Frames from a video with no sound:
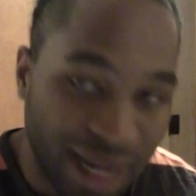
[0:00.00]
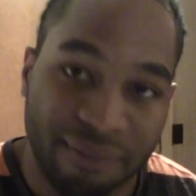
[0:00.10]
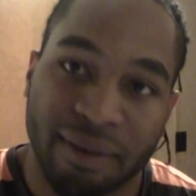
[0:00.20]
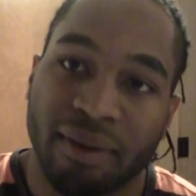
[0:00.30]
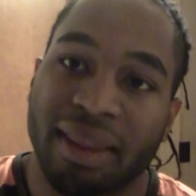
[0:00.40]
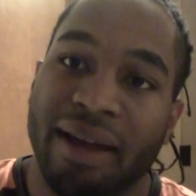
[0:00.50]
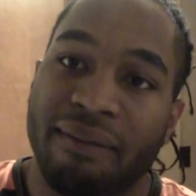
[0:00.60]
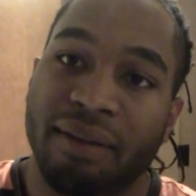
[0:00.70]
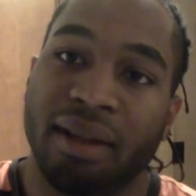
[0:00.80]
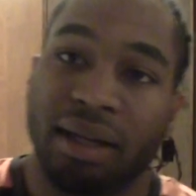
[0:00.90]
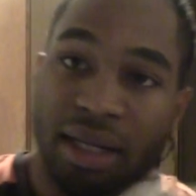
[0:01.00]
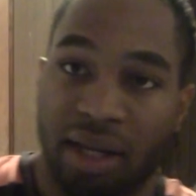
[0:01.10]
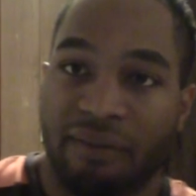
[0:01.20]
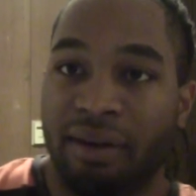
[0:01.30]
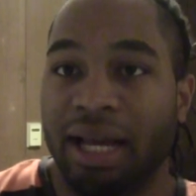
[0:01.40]
I felt that feeling in
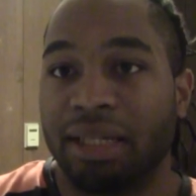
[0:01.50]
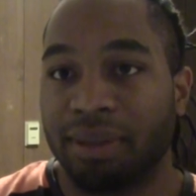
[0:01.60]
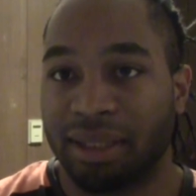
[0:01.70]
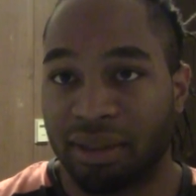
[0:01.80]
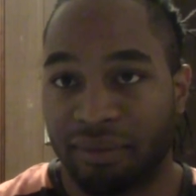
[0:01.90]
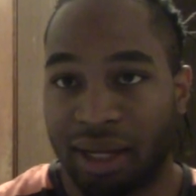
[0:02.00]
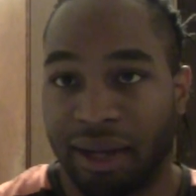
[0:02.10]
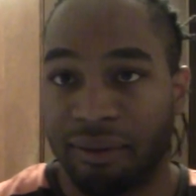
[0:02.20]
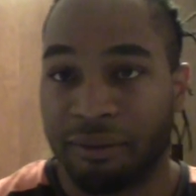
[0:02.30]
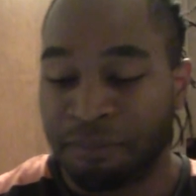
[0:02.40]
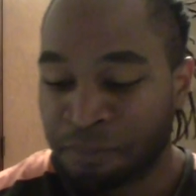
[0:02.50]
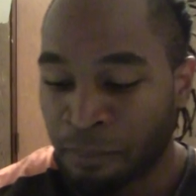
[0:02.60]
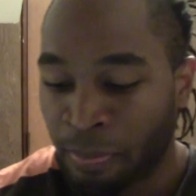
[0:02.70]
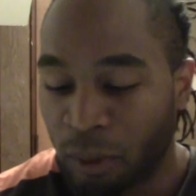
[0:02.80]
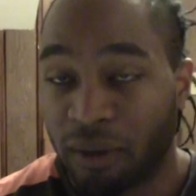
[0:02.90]
different aspects of life.
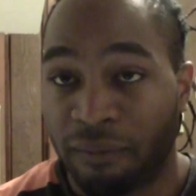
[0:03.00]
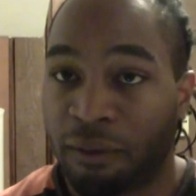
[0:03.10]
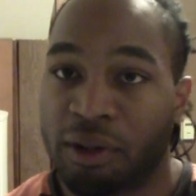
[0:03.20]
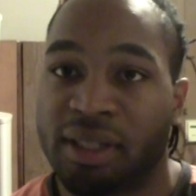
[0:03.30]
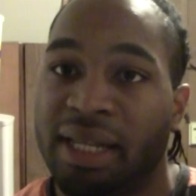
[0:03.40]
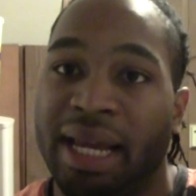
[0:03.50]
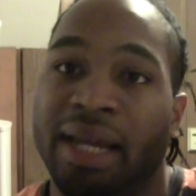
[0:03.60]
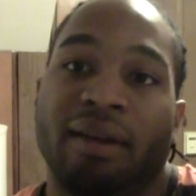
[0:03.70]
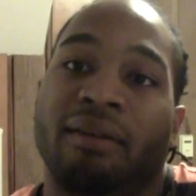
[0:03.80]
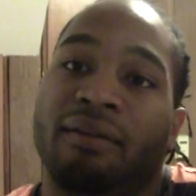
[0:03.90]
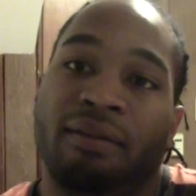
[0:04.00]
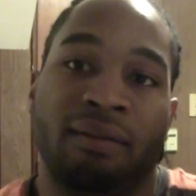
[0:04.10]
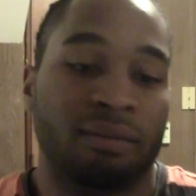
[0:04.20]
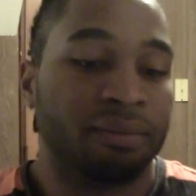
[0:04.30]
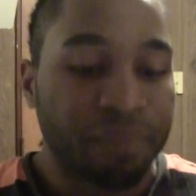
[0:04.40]
The first day of
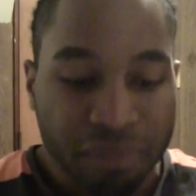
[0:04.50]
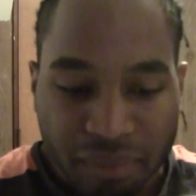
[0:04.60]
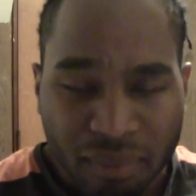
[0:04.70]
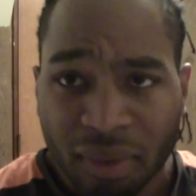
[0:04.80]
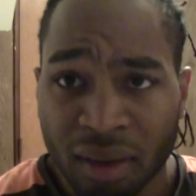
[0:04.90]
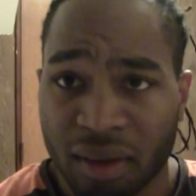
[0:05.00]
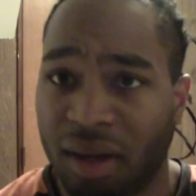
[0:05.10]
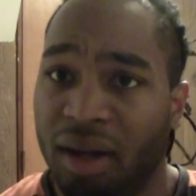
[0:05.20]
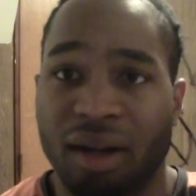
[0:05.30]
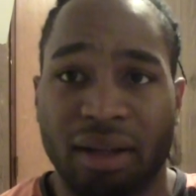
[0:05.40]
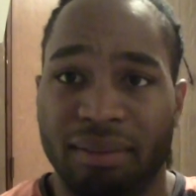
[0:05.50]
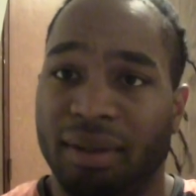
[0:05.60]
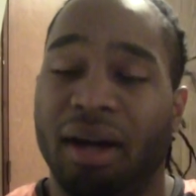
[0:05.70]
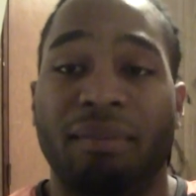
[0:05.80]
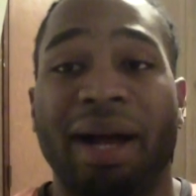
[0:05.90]

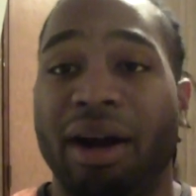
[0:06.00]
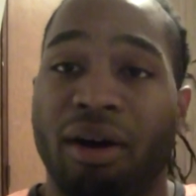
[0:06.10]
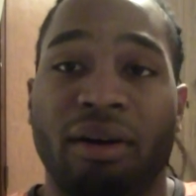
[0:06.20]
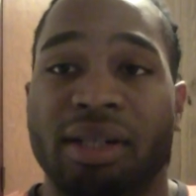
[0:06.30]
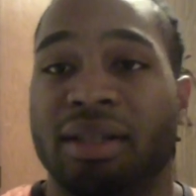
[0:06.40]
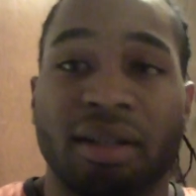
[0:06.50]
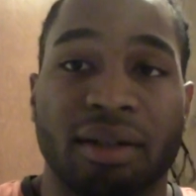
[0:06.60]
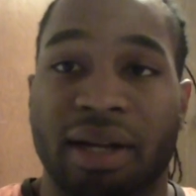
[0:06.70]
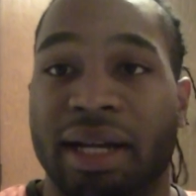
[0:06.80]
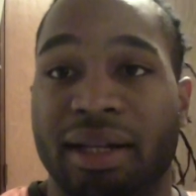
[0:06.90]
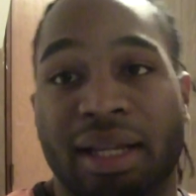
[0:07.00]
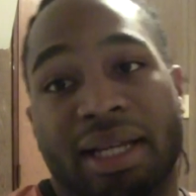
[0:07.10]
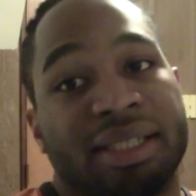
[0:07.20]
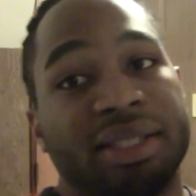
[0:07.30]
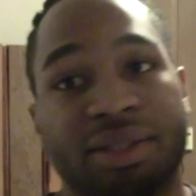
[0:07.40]
my hardest undergrad
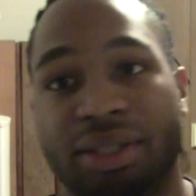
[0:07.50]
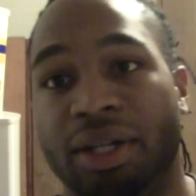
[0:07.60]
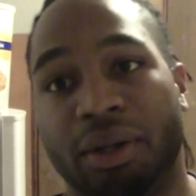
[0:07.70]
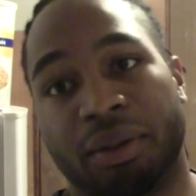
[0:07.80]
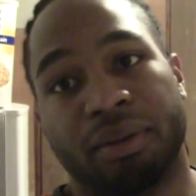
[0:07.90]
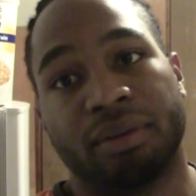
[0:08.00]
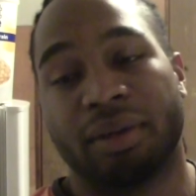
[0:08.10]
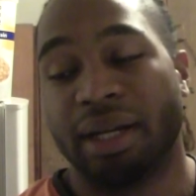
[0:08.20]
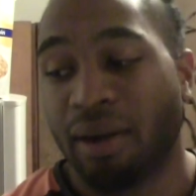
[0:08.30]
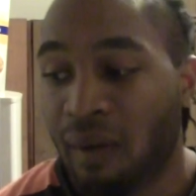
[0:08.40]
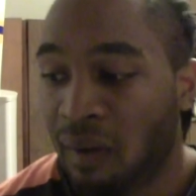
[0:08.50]
class years ago, right?